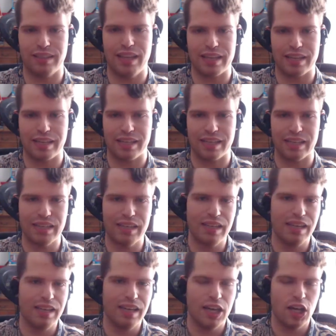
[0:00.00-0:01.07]
Like, uh,
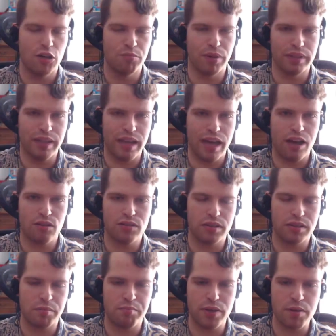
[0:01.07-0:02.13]
but now the,
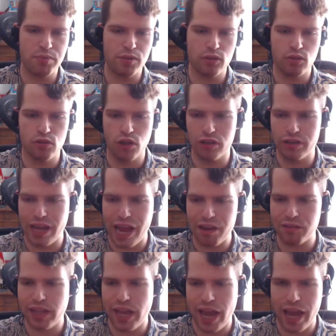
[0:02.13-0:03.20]
the people who don't
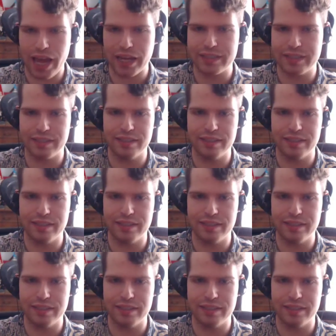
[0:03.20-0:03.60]
have it hacked,